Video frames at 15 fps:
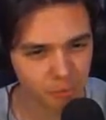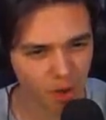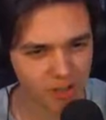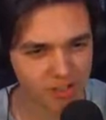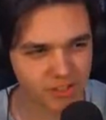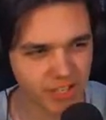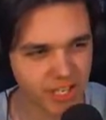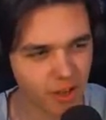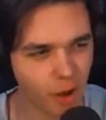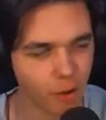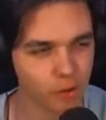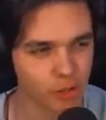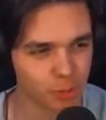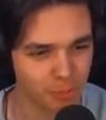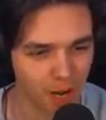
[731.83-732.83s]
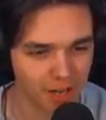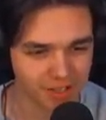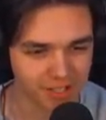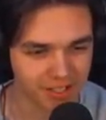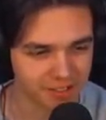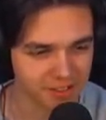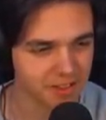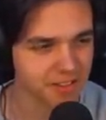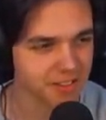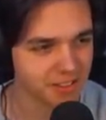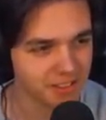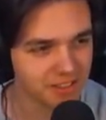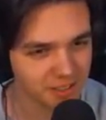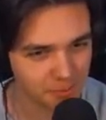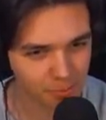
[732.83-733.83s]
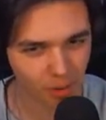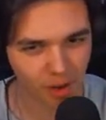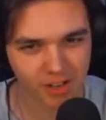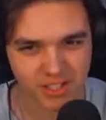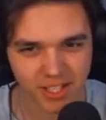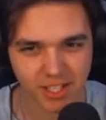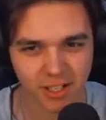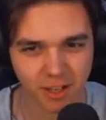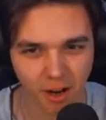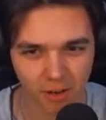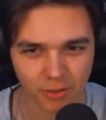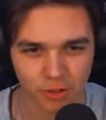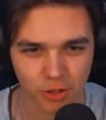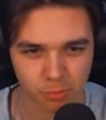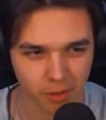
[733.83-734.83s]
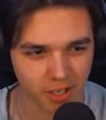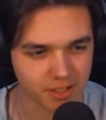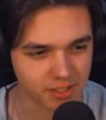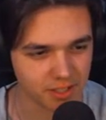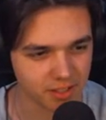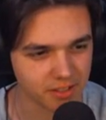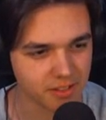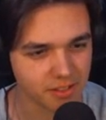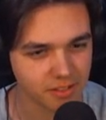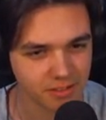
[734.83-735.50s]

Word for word: Press the launch button. Press the launch button.